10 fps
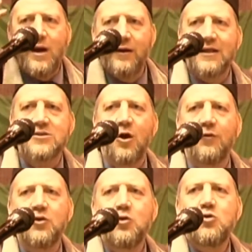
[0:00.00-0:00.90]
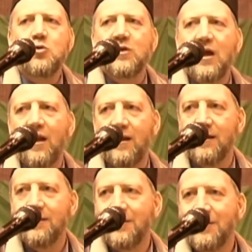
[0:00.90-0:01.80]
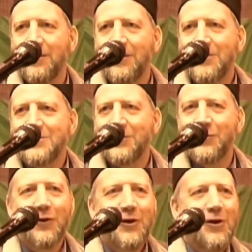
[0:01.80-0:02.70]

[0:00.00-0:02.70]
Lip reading: wearing is not the usual color. So